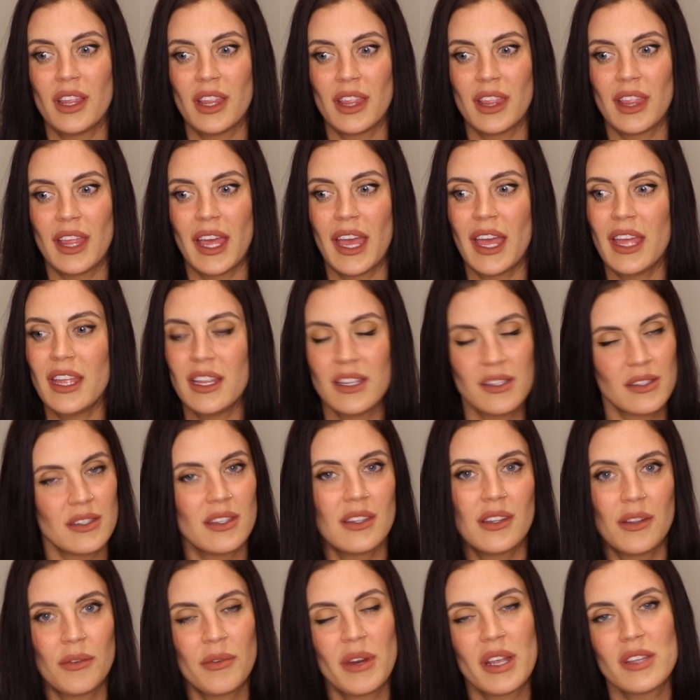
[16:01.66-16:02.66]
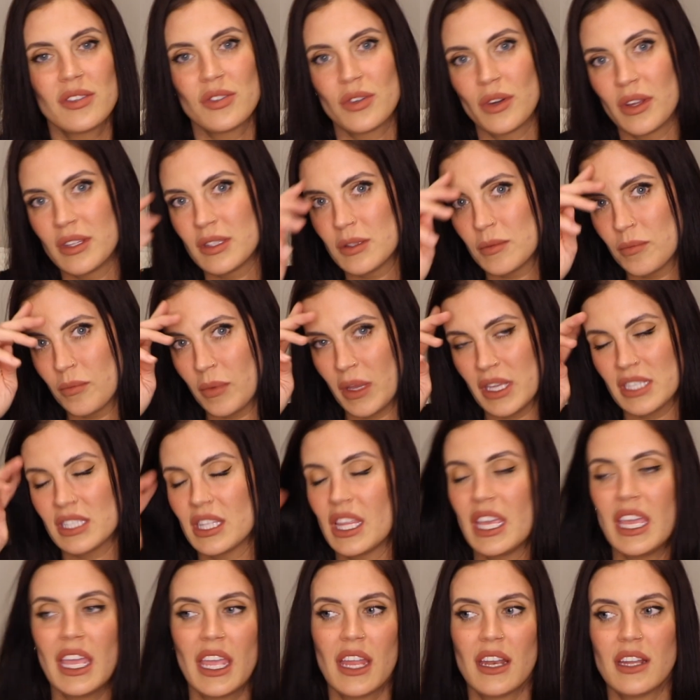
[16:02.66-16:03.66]
that is the restaurant's
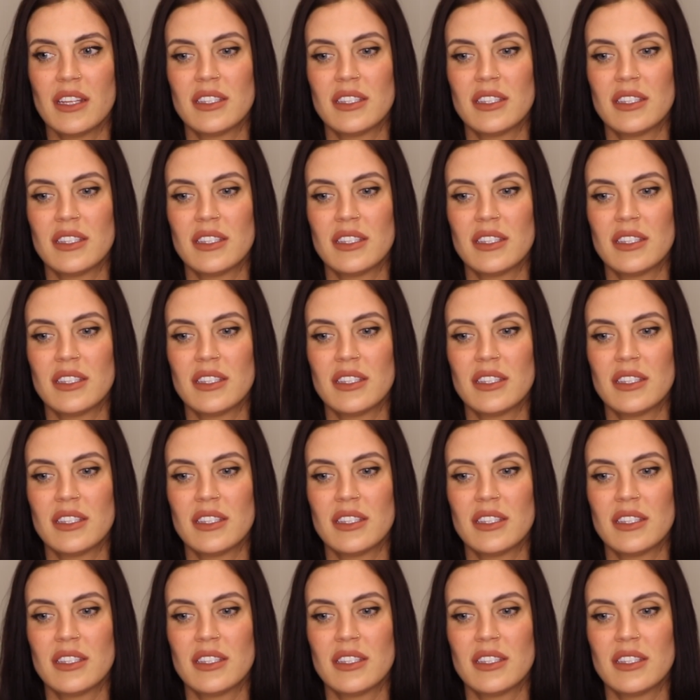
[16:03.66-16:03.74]
basically in.